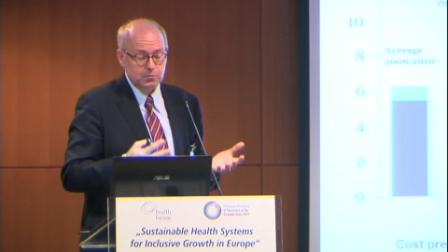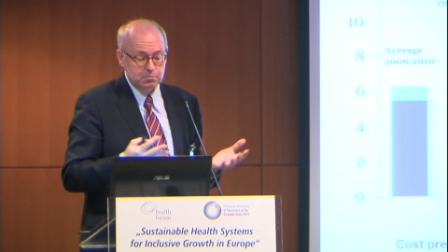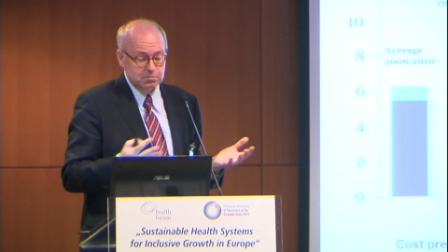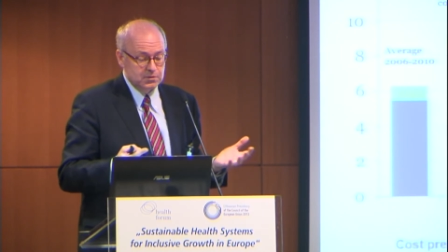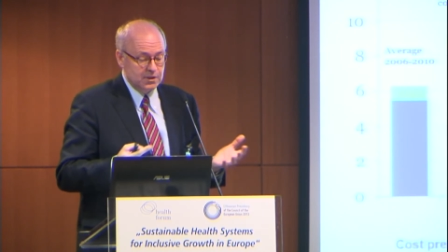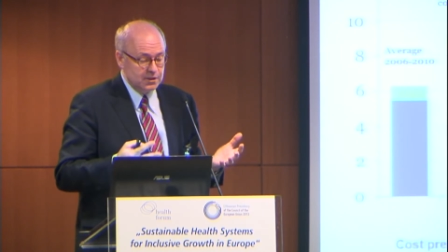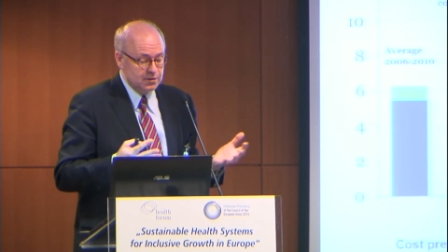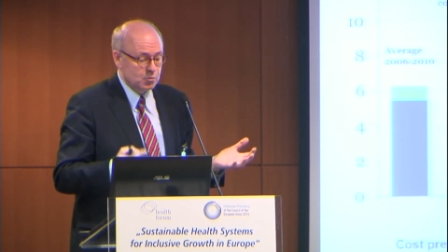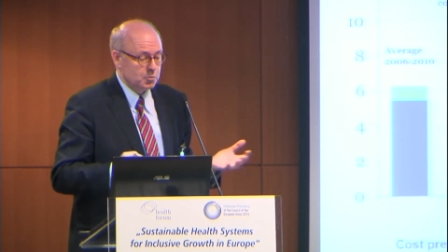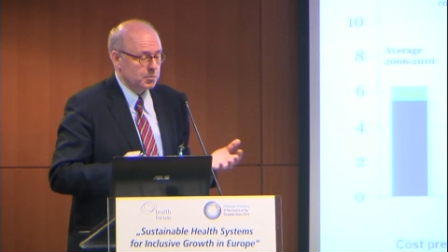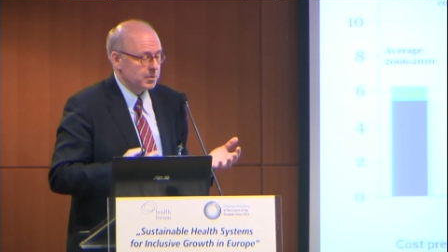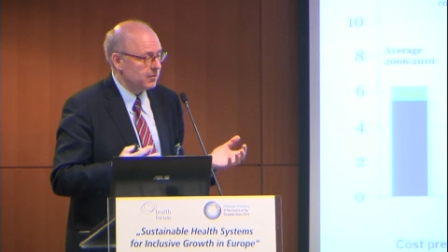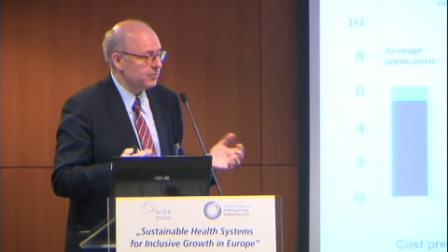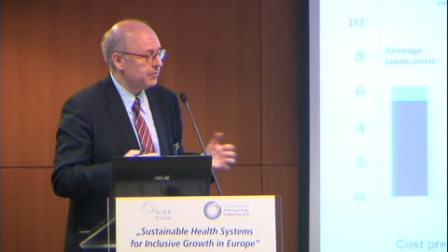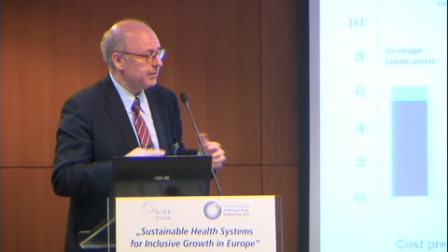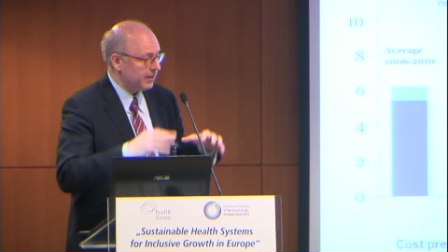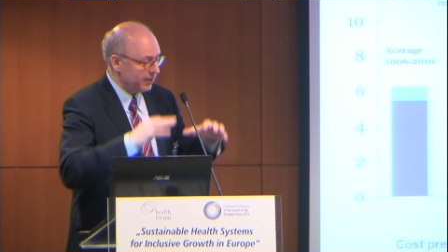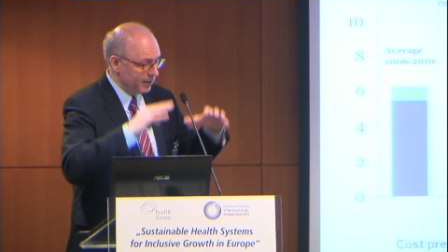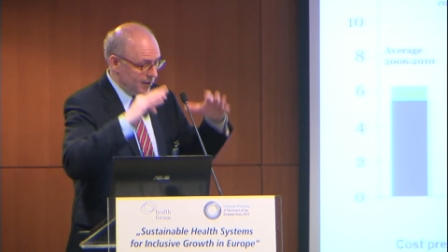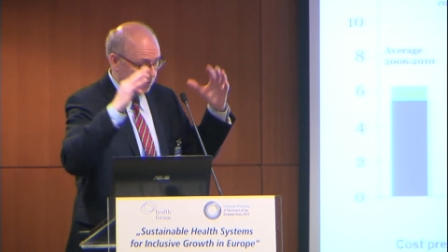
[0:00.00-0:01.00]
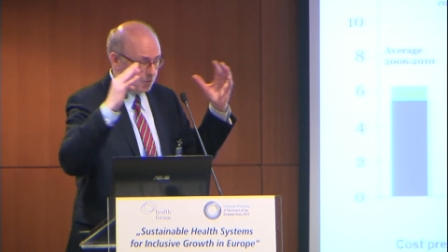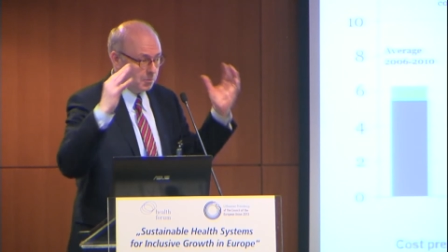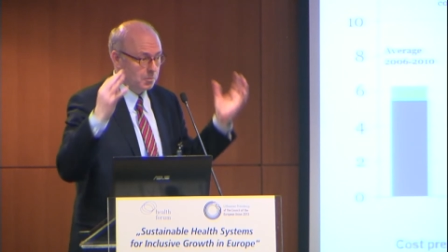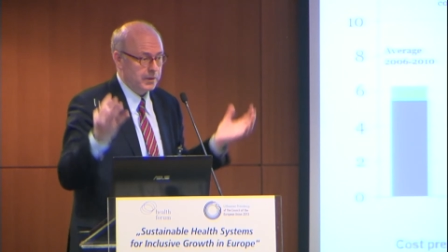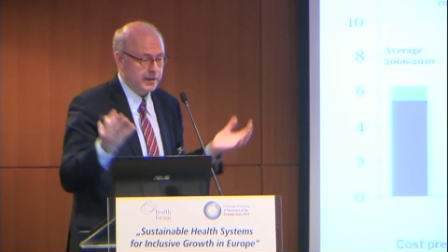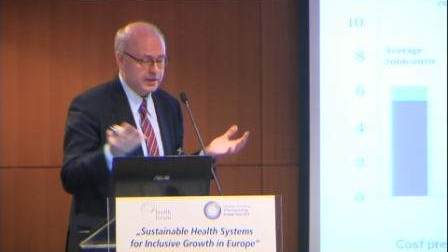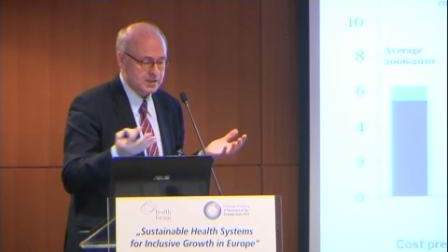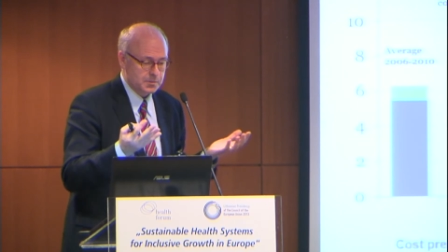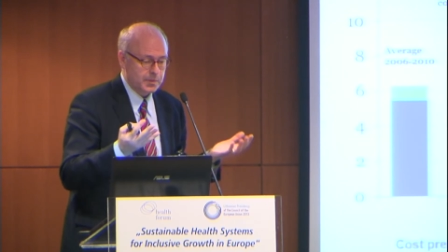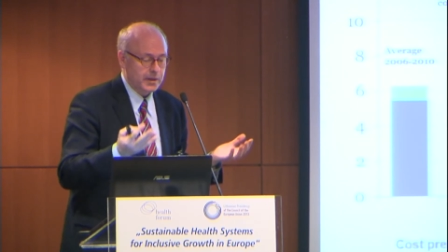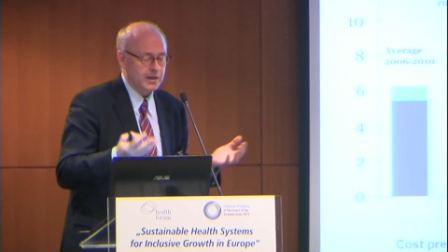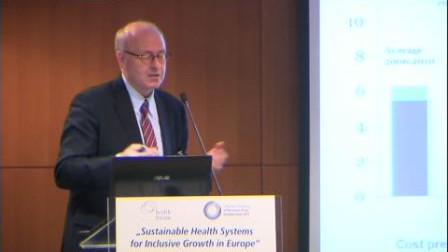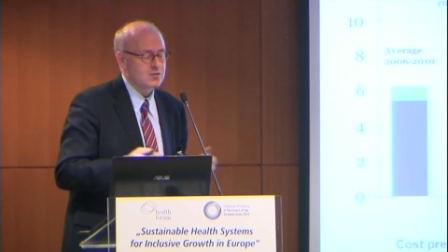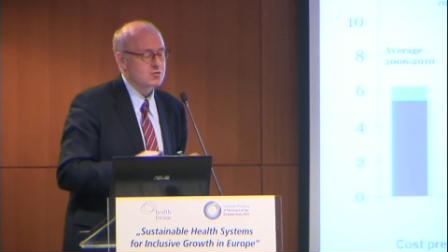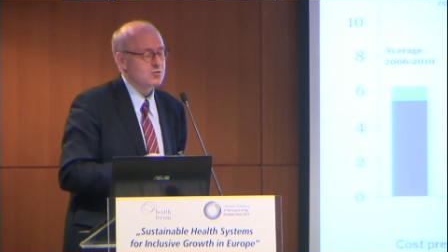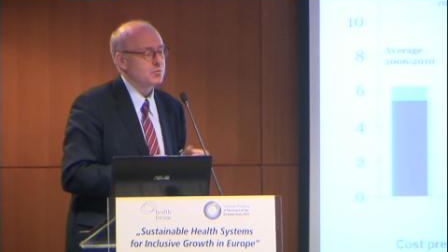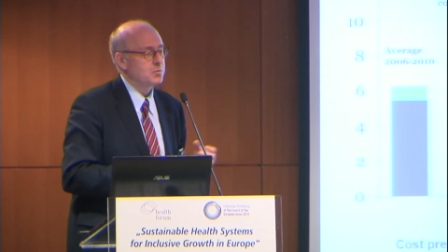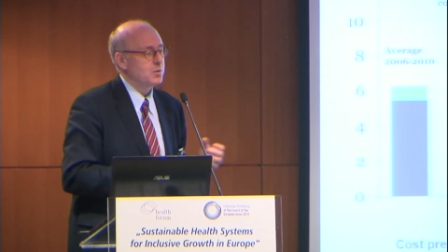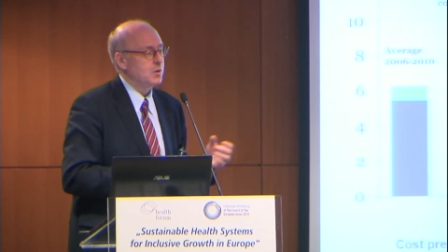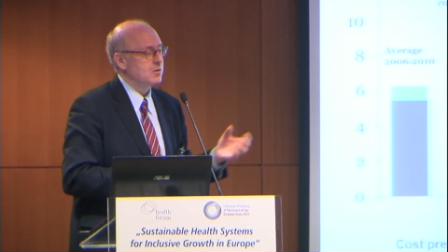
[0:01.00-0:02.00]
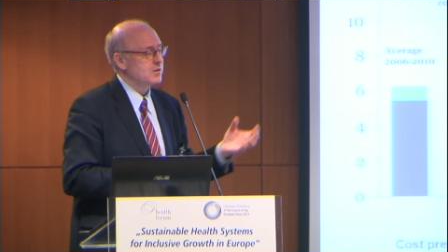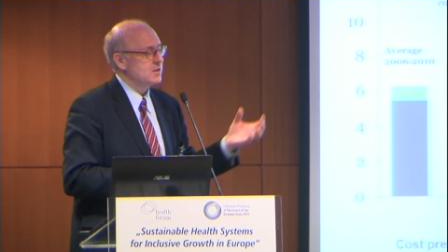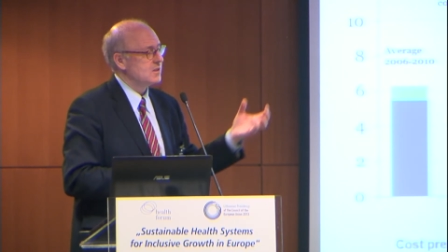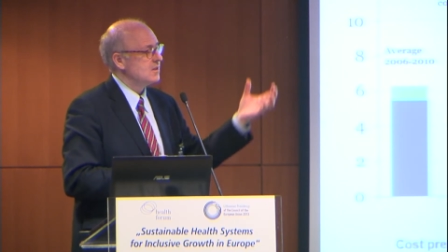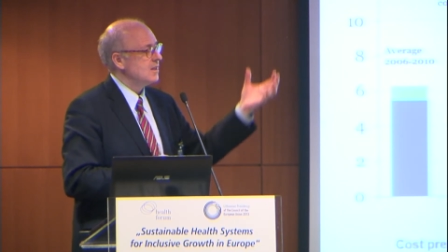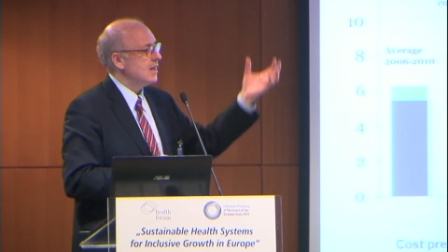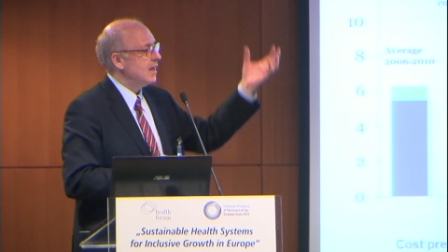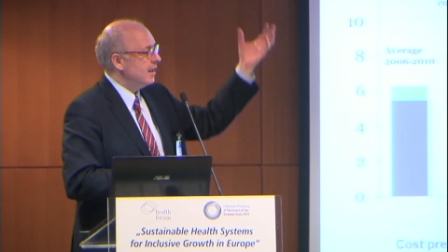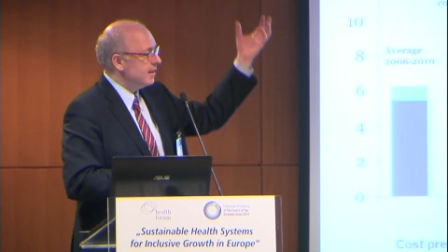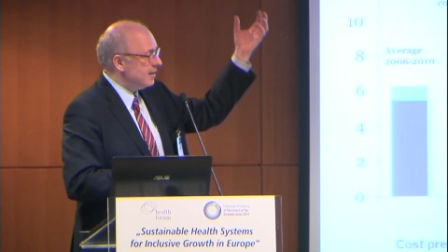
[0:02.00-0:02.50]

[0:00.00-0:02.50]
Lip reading: need to be a very complex package of policies